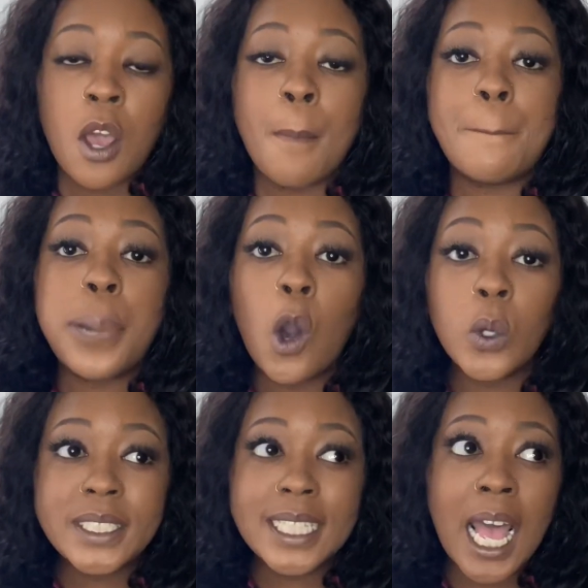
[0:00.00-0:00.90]

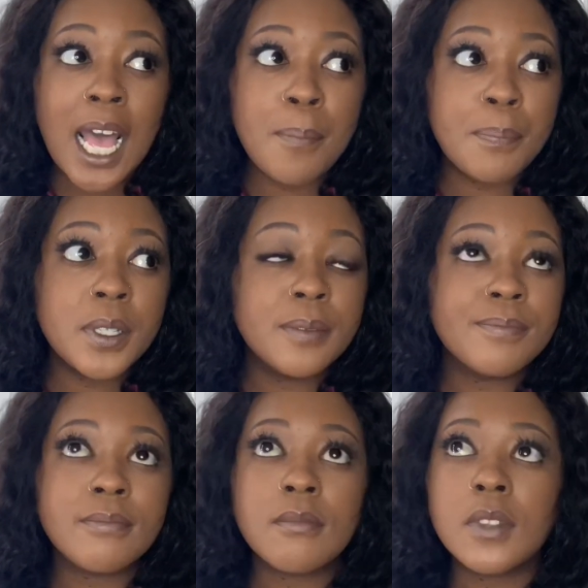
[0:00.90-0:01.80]
Post-op,
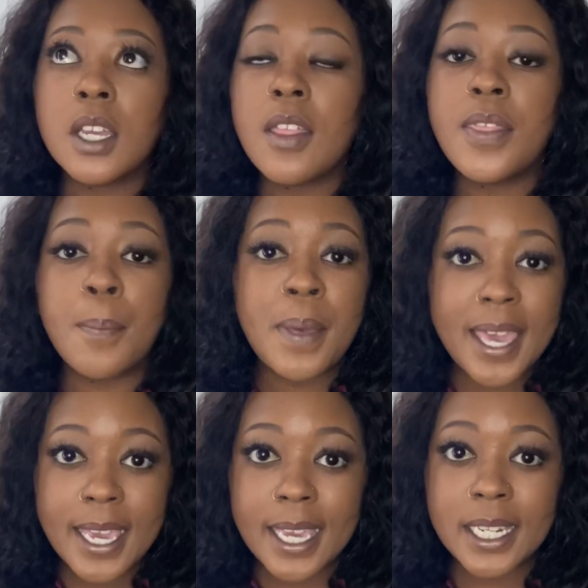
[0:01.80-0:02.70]
the
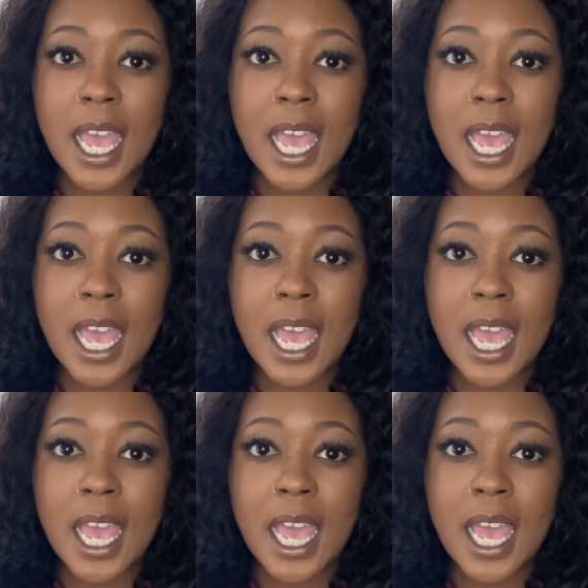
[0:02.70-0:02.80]
pain.